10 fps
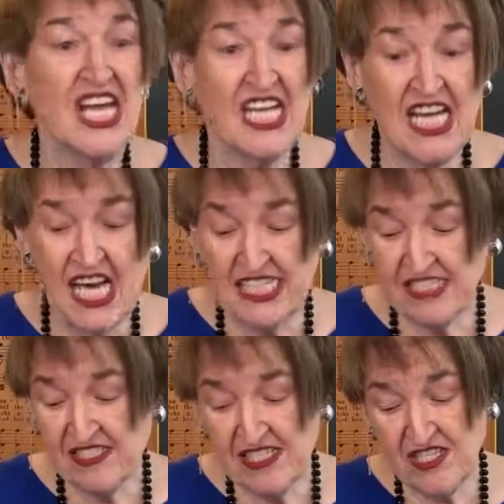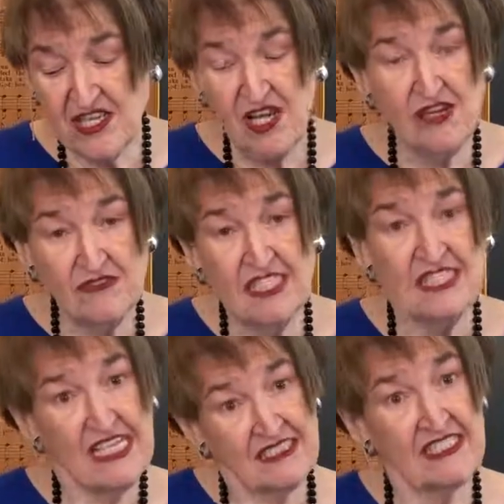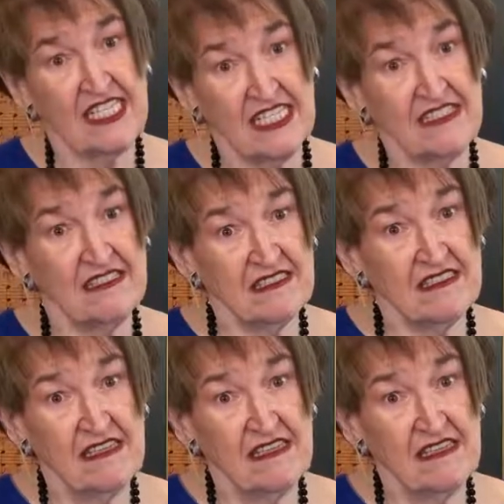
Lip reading: God has said no, and that's the end of the